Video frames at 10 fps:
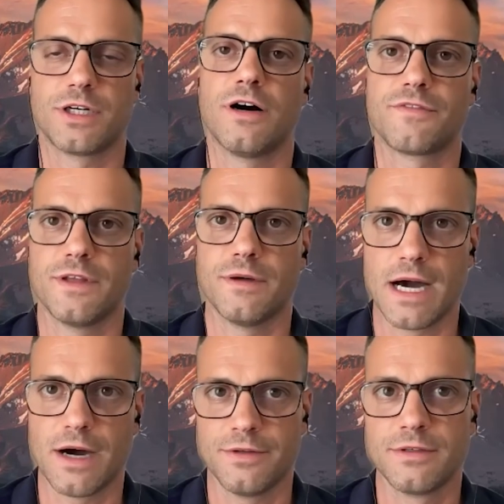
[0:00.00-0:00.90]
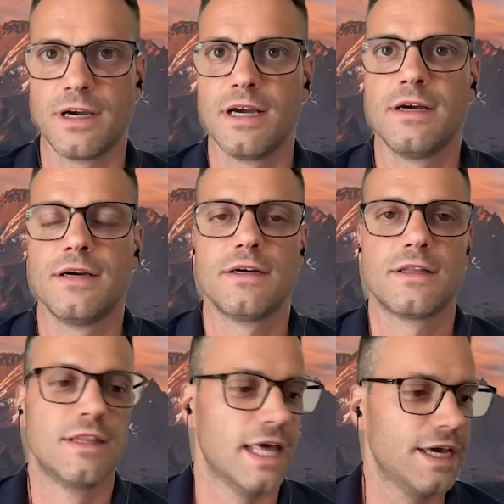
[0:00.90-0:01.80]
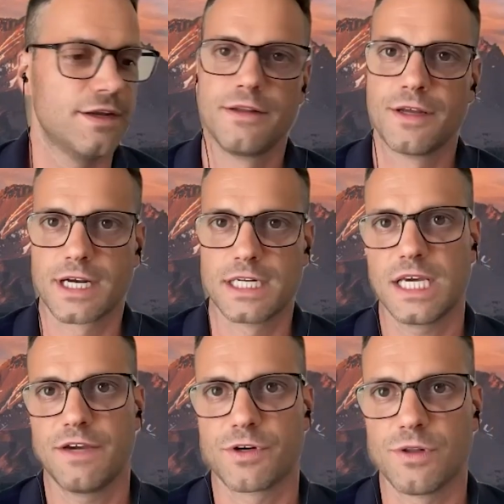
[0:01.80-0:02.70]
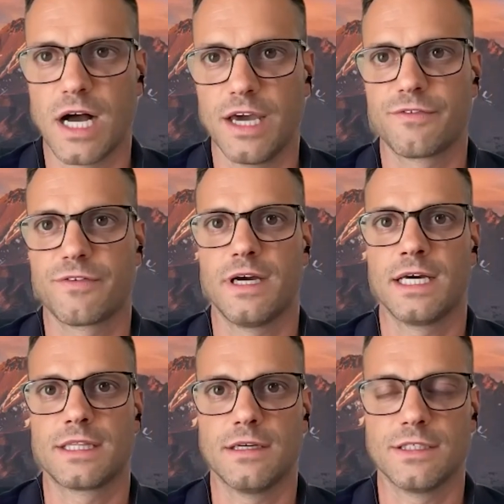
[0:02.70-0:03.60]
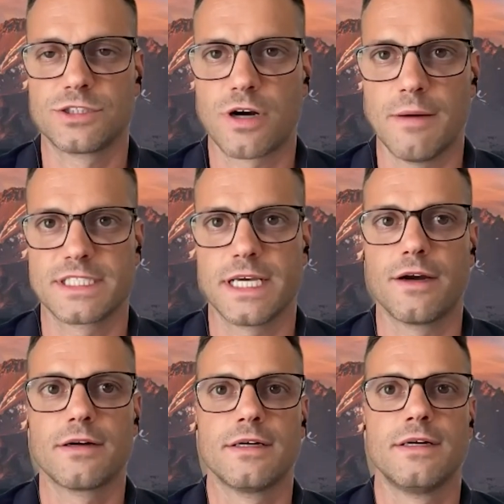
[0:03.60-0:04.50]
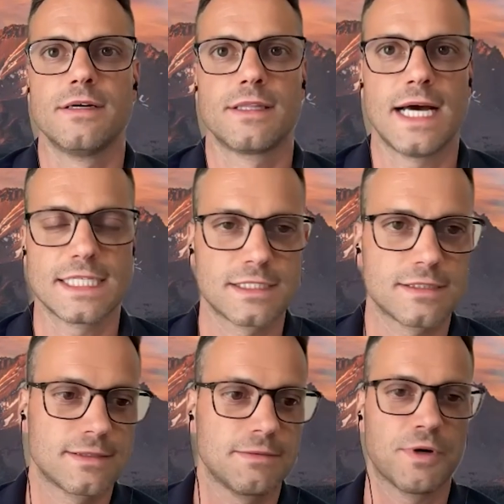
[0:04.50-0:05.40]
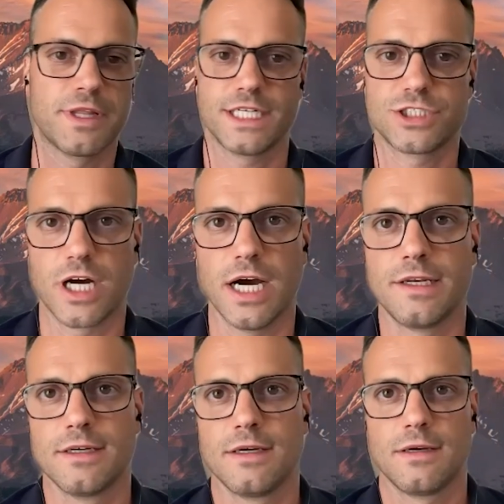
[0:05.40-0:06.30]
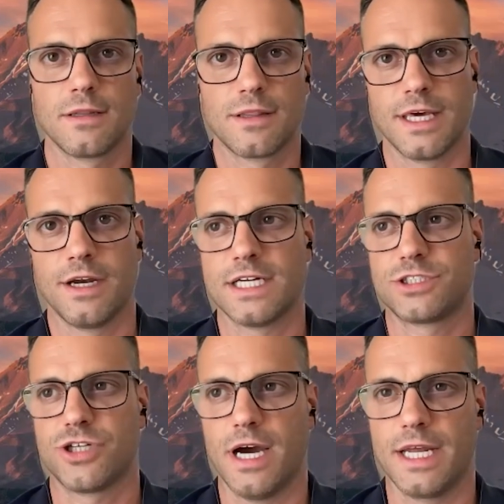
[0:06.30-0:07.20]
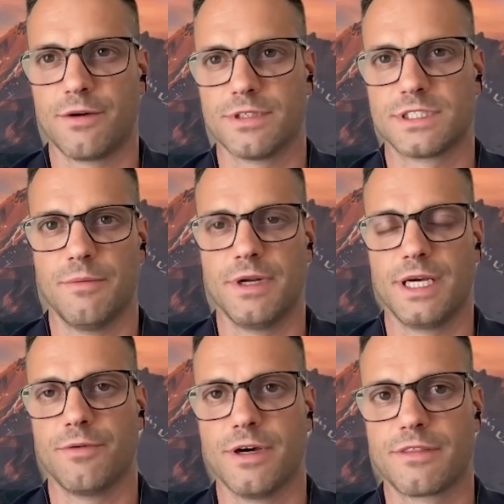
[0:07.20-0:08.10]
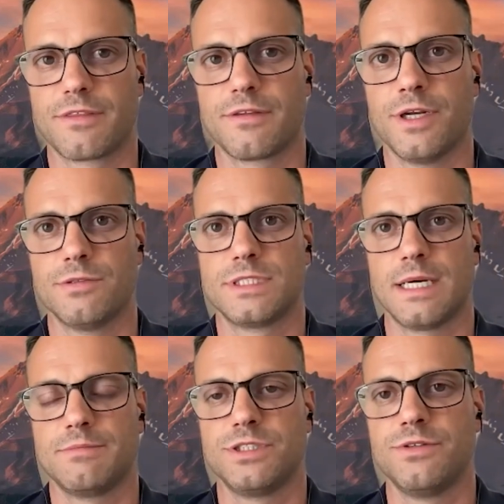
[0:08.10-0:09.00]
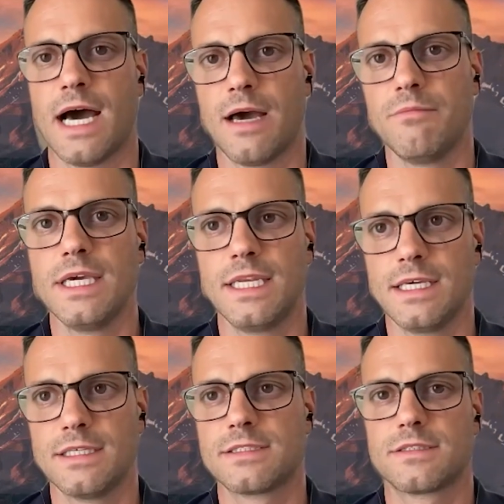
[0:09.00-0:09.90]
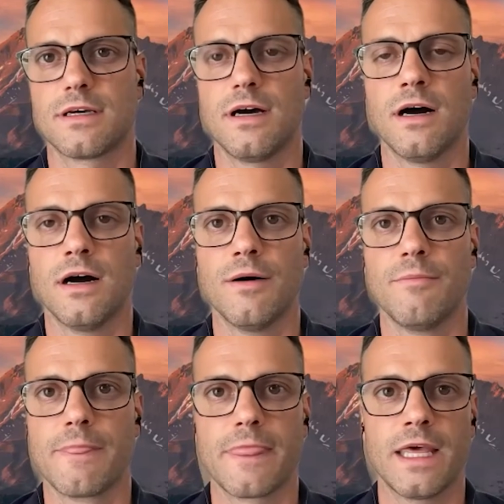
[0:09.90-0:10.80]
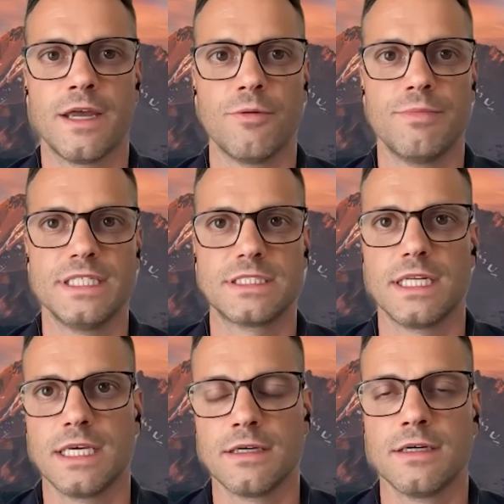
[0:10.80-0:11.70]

off the mountain, that they're going to save your life at the trauma center. That's where they shine. They're not shining with somebody with, you know, type two diabetes um, and obesity.